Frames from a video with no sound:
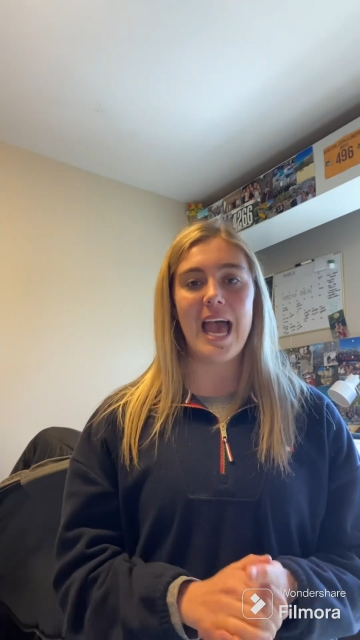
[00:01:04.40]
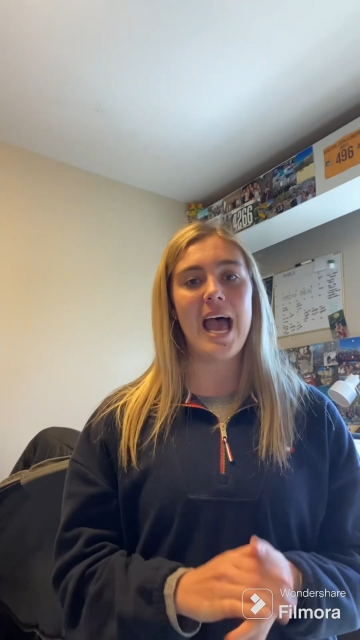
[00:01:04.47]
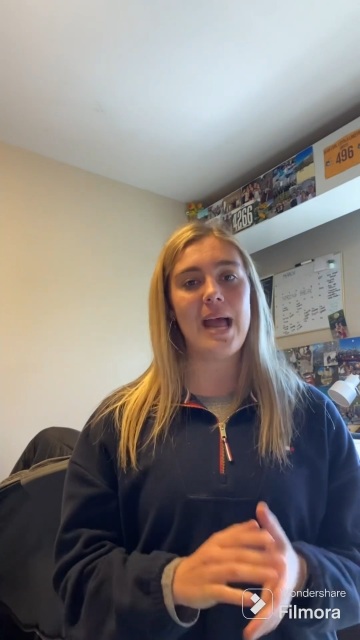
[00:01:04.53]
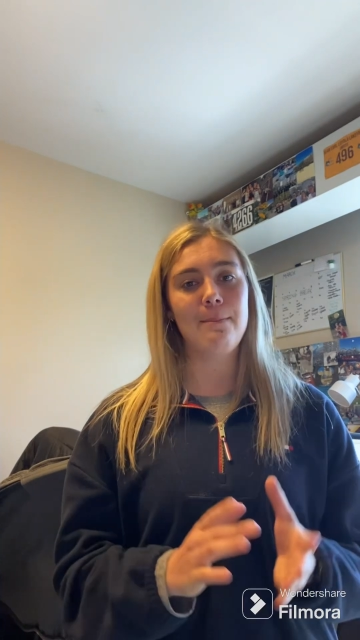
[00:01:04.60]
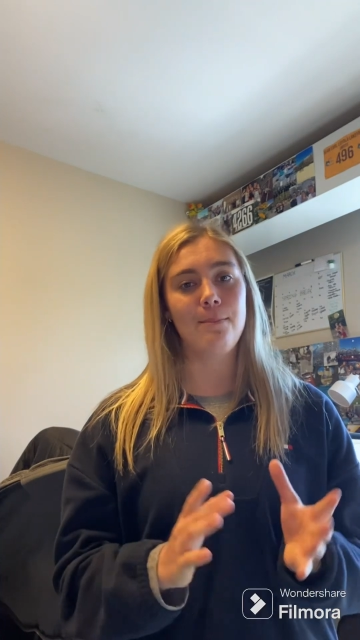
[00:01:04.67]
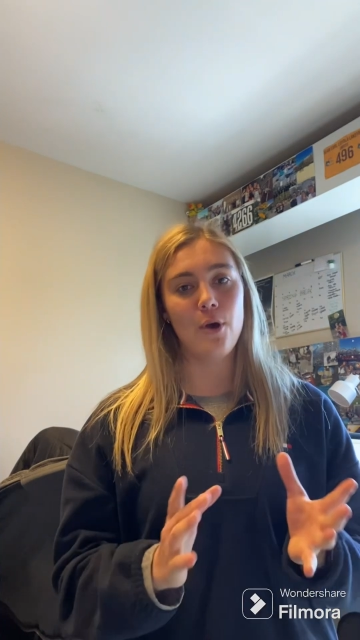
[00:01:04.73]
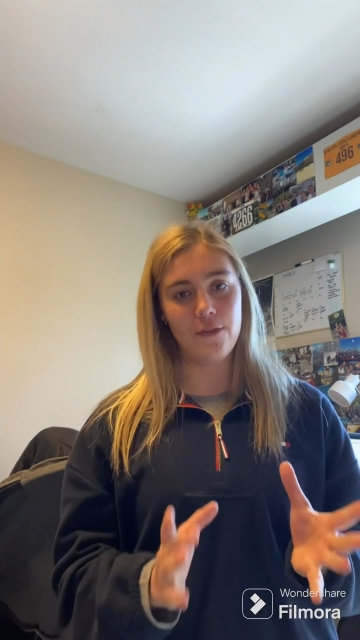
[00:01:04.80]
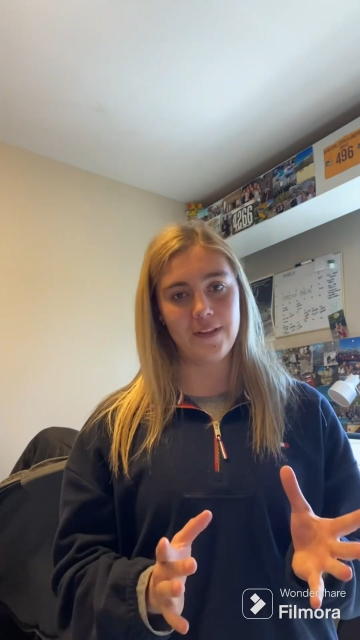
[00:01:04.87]

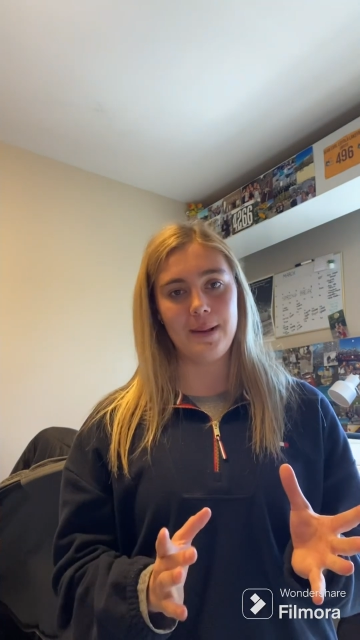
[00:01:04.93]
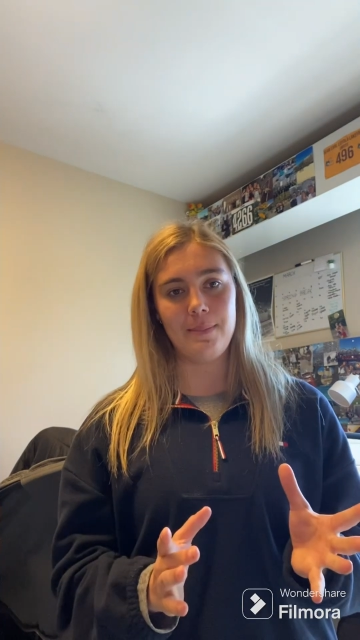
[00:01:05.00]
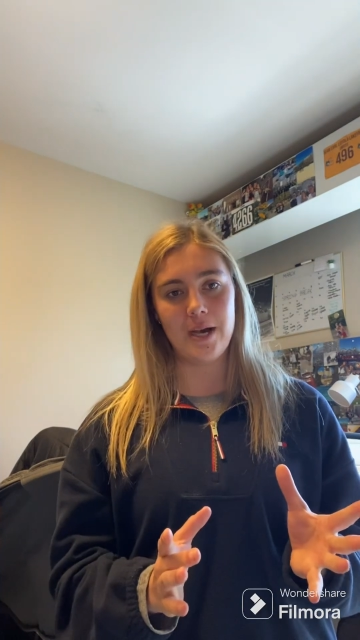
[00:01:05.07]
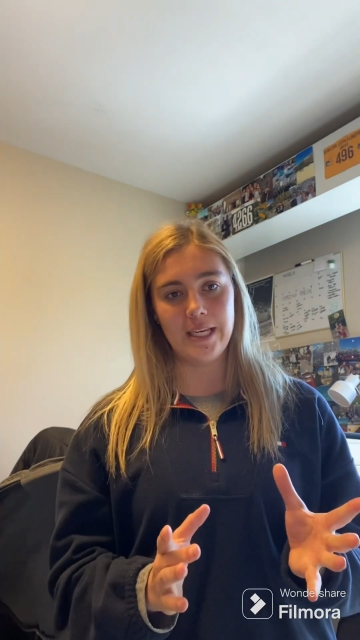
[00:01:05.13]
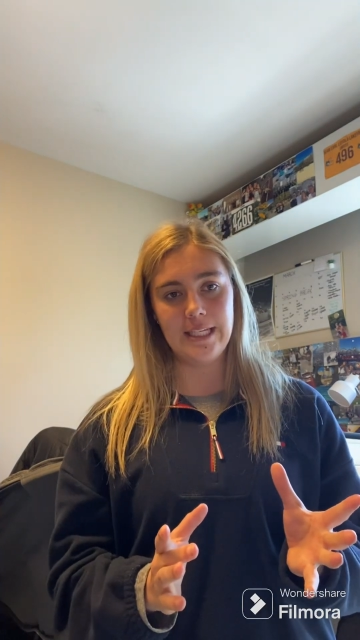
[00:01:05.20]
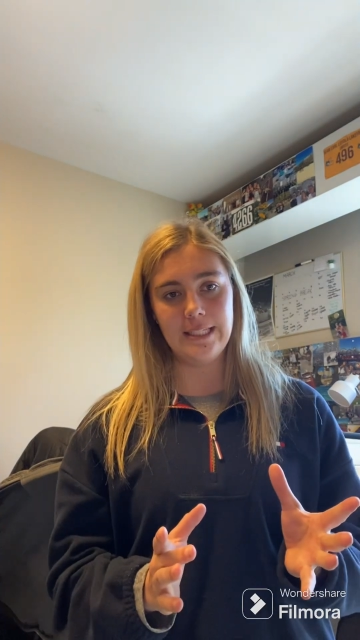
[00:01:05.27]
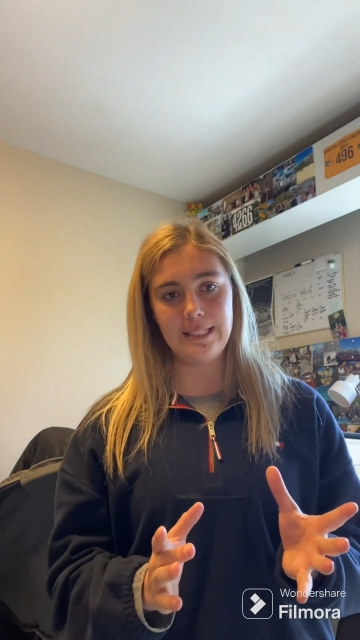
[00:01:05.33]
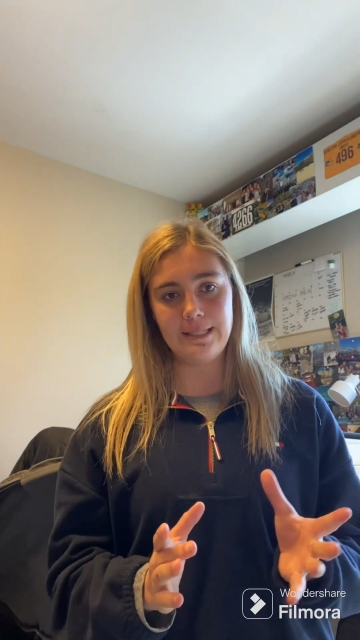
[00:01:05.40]
at birthday
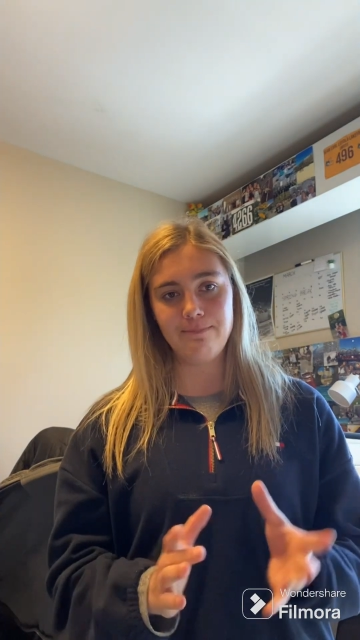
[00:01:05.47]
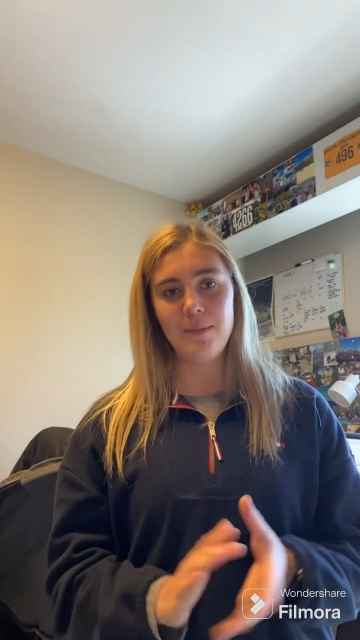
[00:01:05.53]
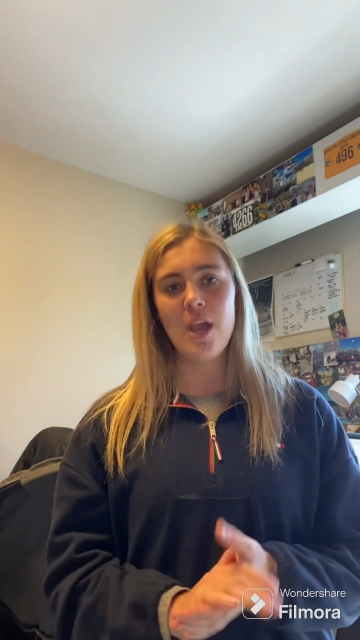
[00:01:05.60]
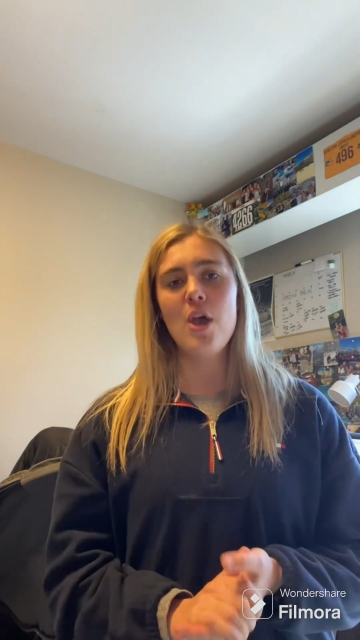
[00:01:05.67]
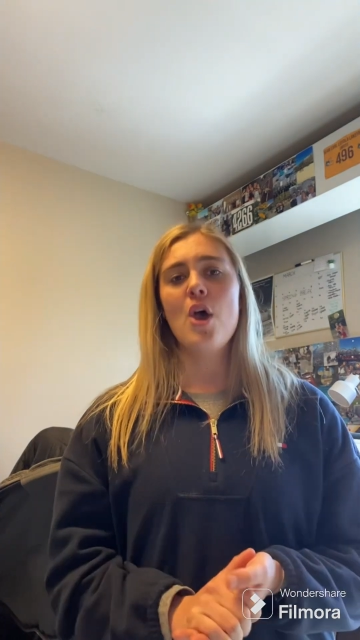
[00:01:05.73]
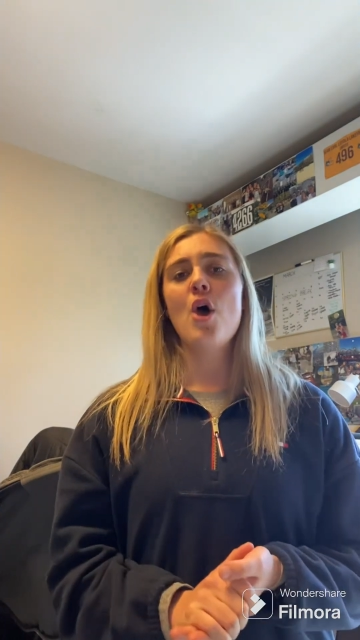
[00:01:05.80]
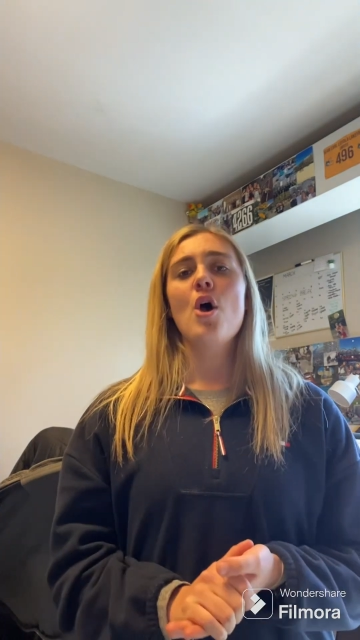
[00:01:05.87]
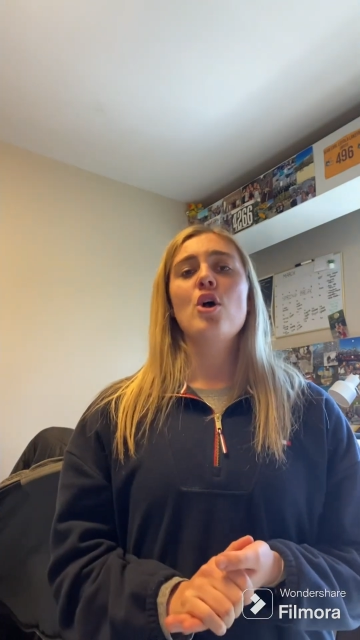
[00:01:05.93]
parties.
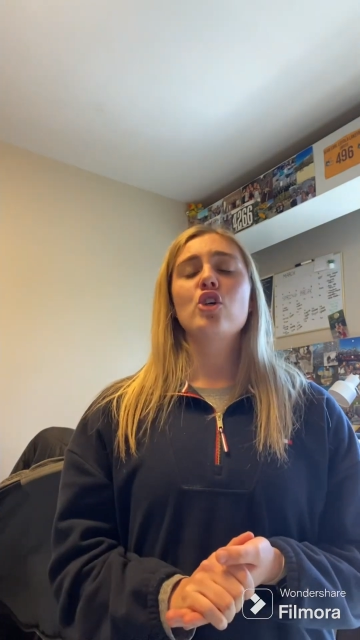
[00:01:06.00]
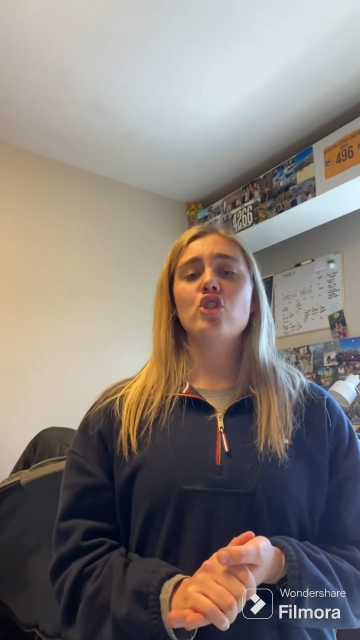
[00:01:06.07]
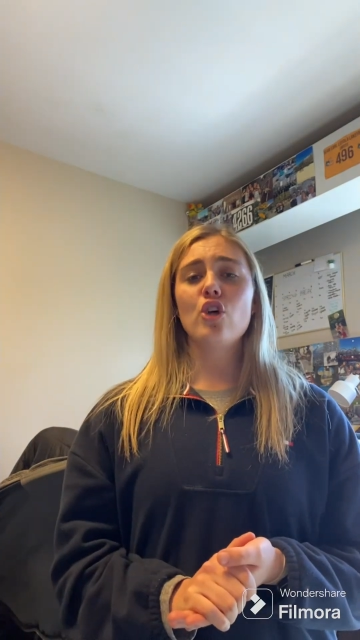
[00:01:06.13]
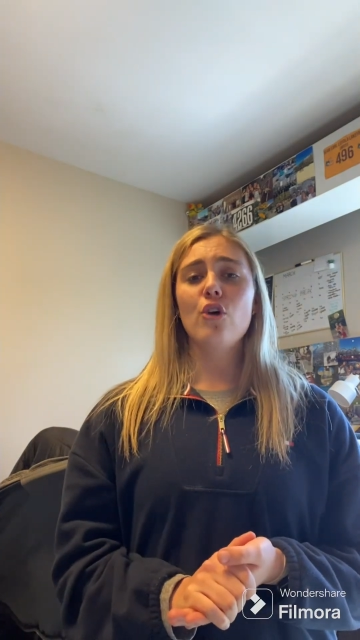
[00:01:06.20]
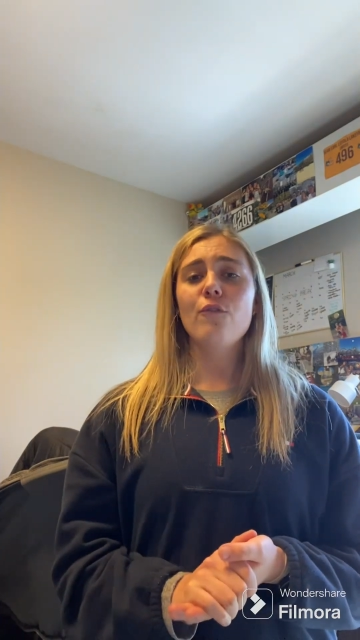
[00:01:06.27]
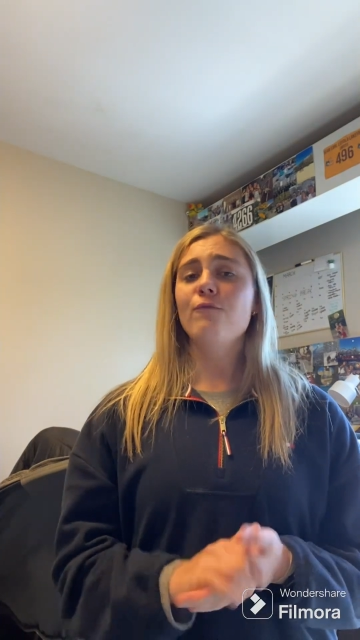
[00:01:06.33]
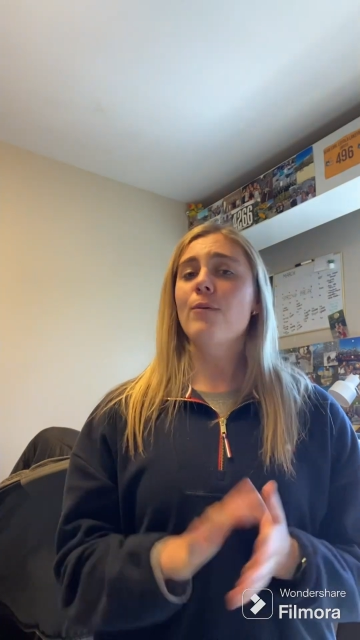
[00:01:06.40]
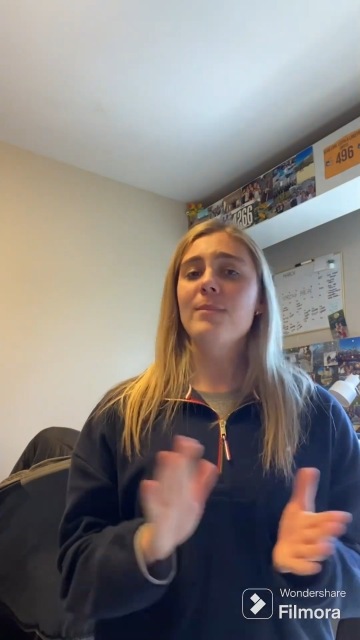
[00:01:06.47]

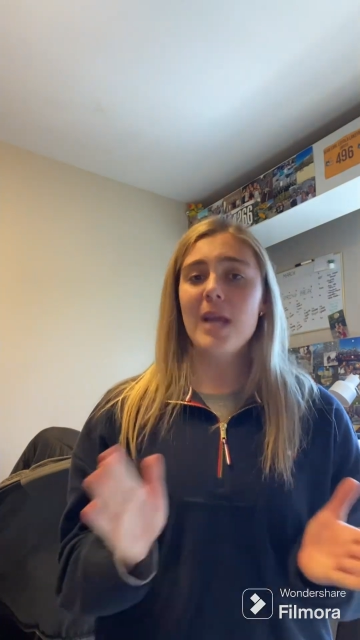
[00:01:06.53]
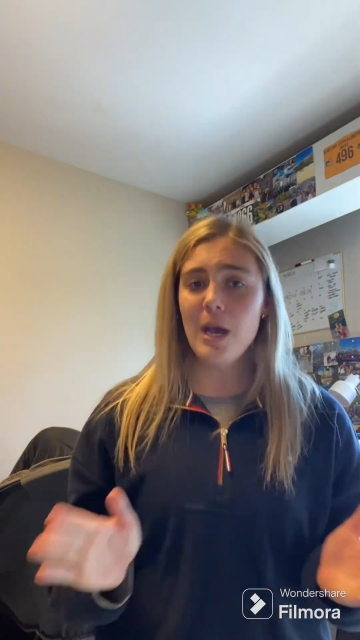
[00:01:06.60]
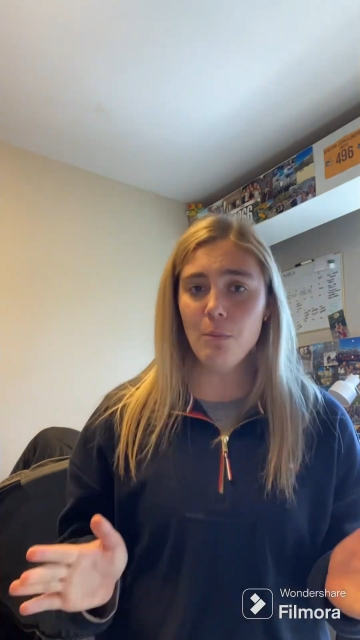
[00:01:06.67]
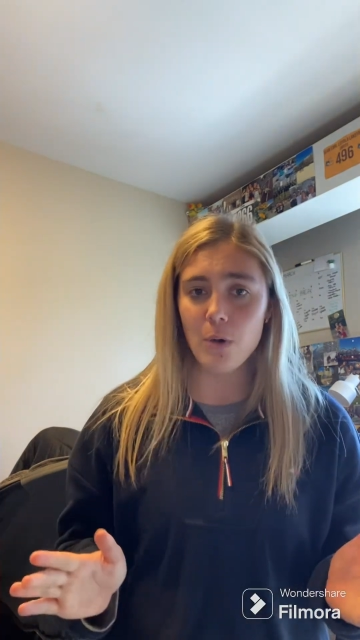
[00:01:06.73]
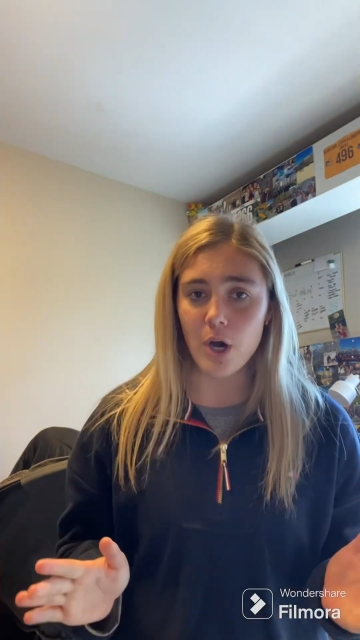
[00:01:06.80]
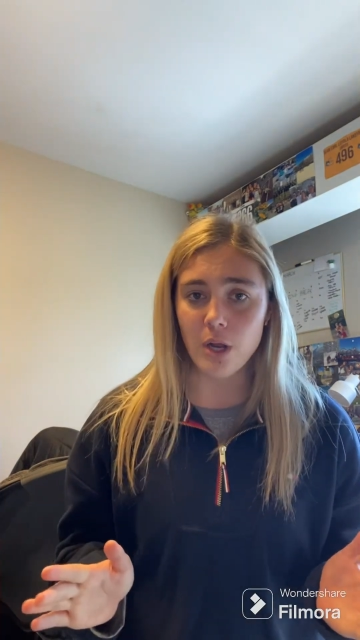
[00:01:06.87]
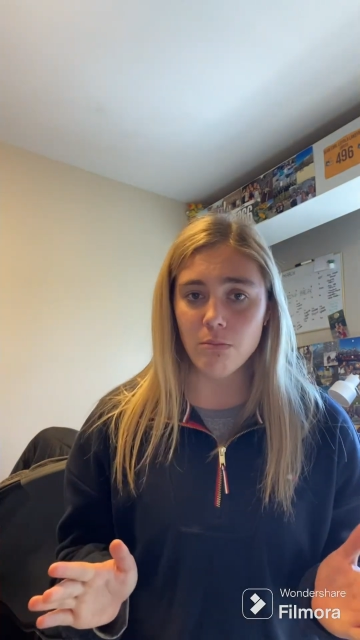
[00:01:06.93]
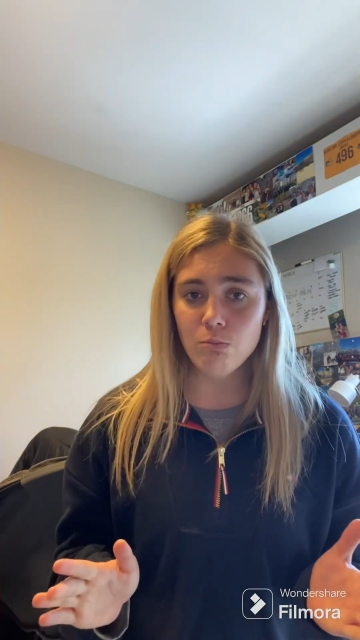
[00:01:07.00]
So from
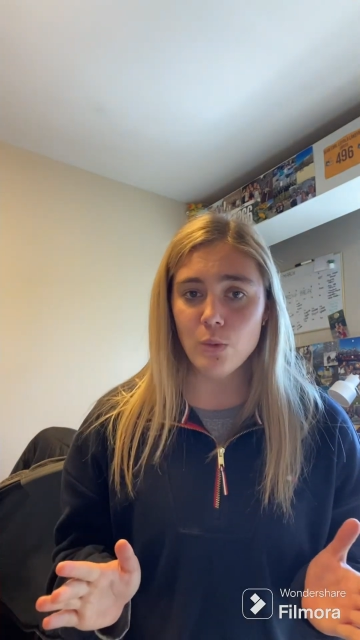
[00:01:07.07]
now on,